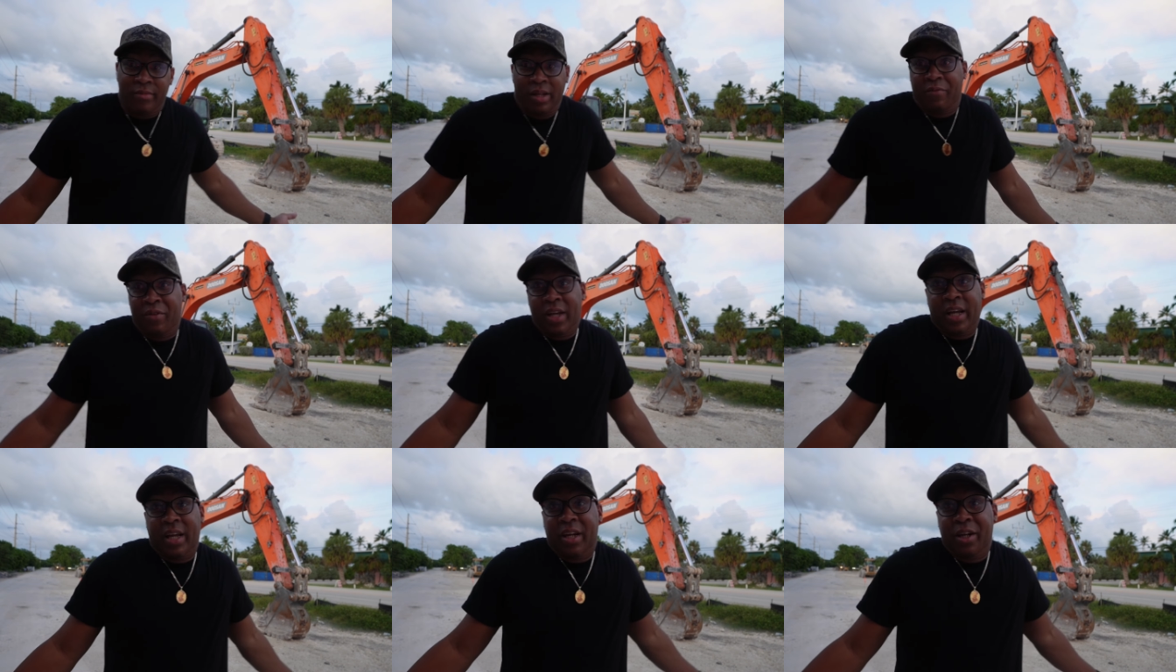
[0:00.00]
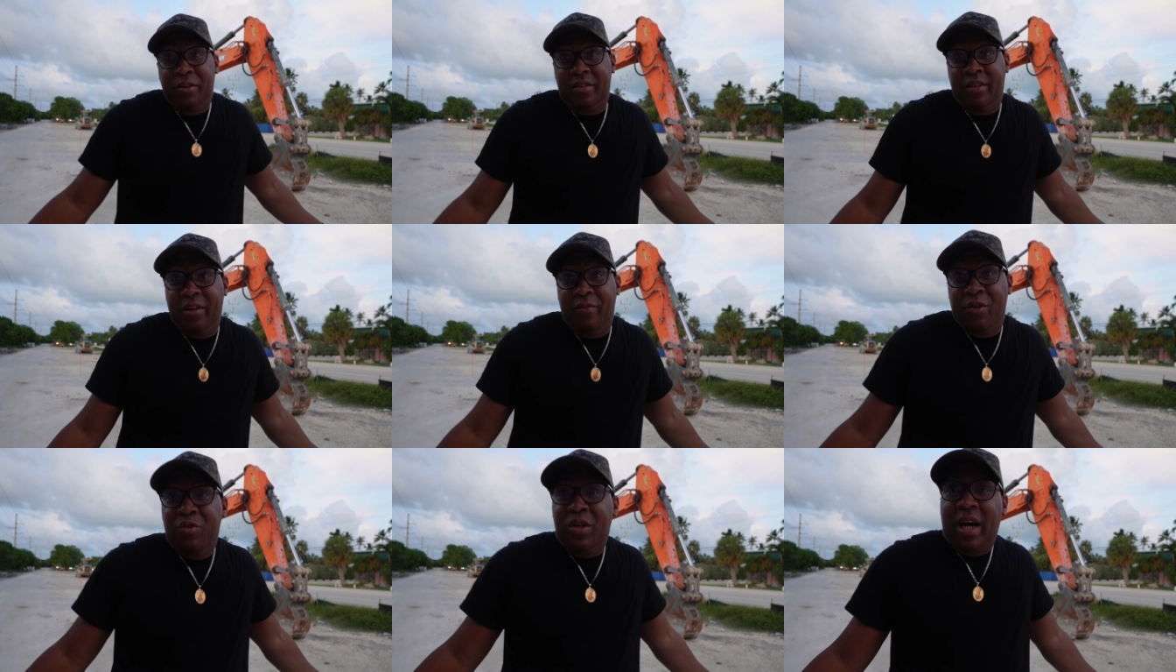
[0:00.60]
if
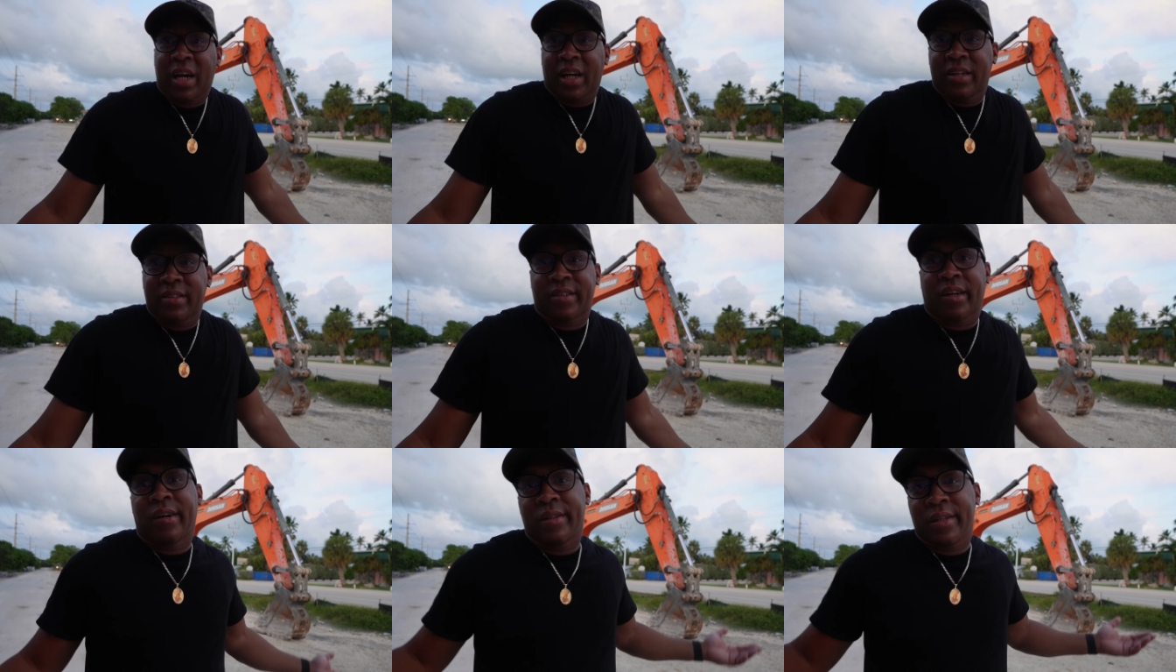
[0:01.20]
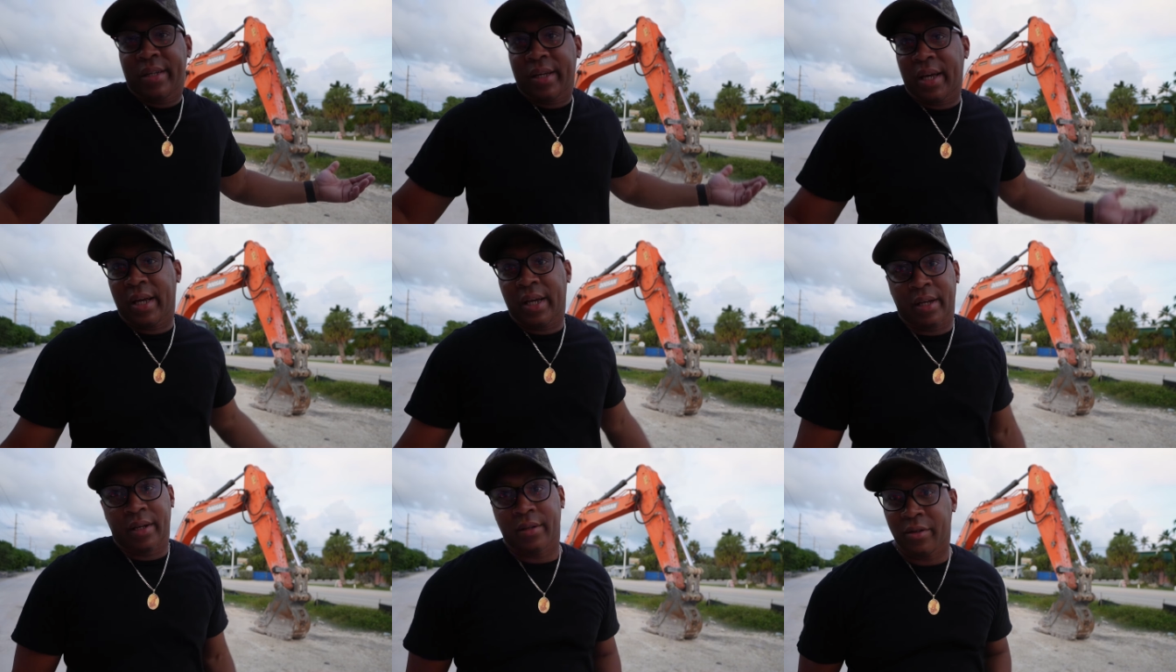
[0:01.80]
you're not getting taught, then
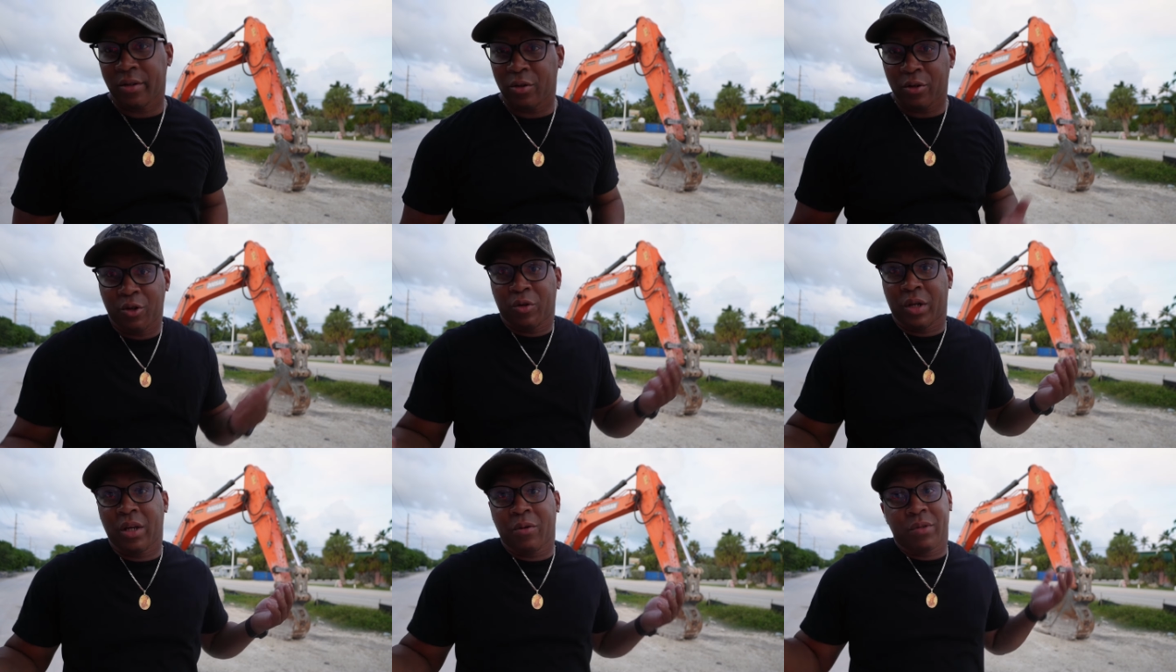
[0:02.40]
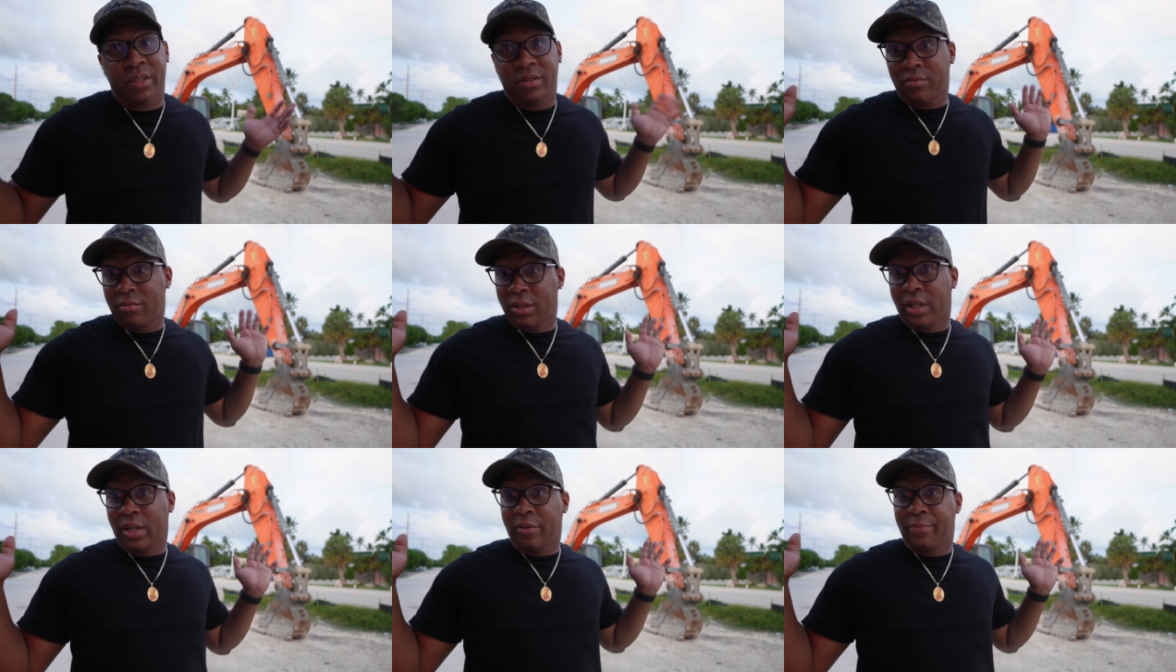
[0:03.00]
hey, you get what,
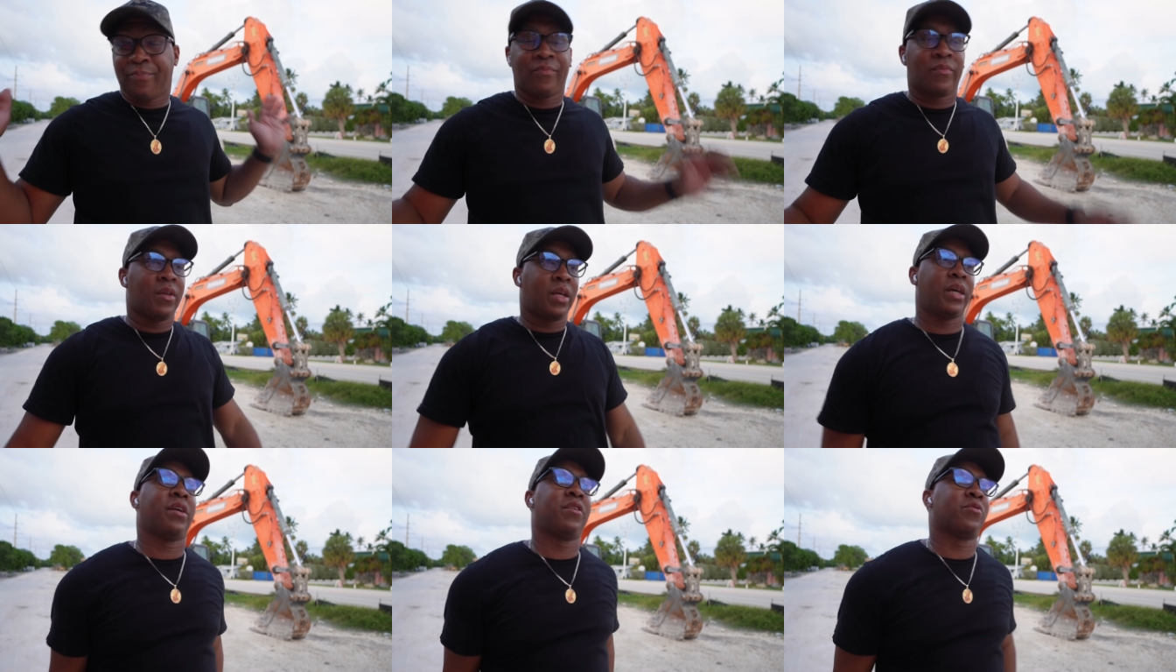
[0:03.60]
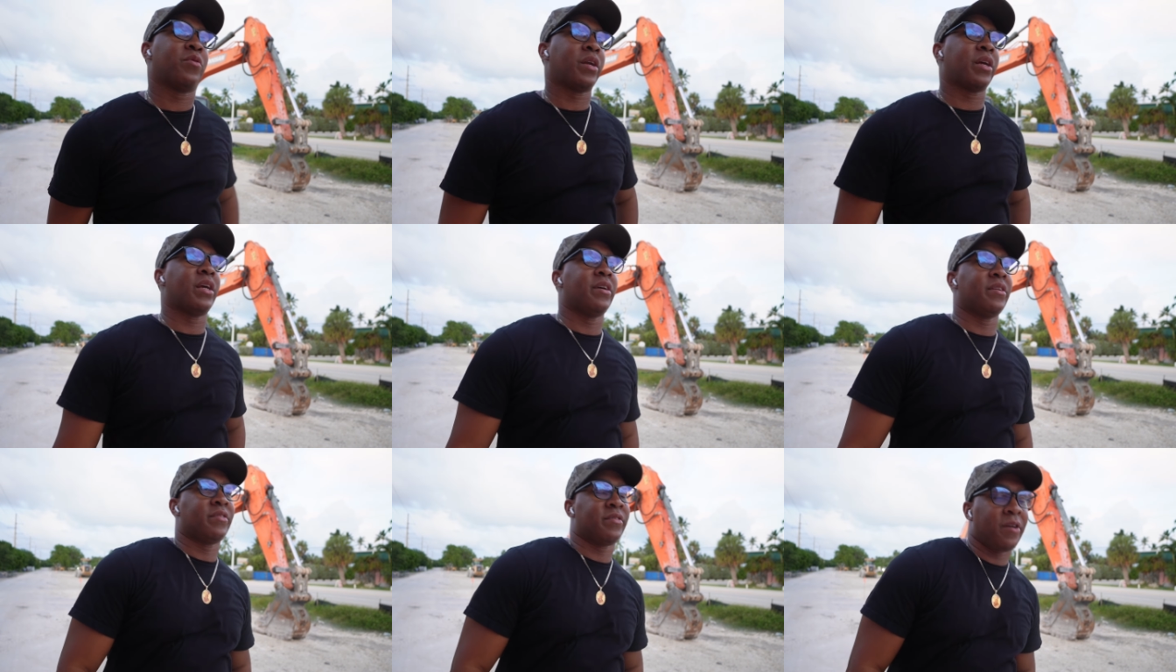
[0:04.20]
you know, it is what it is.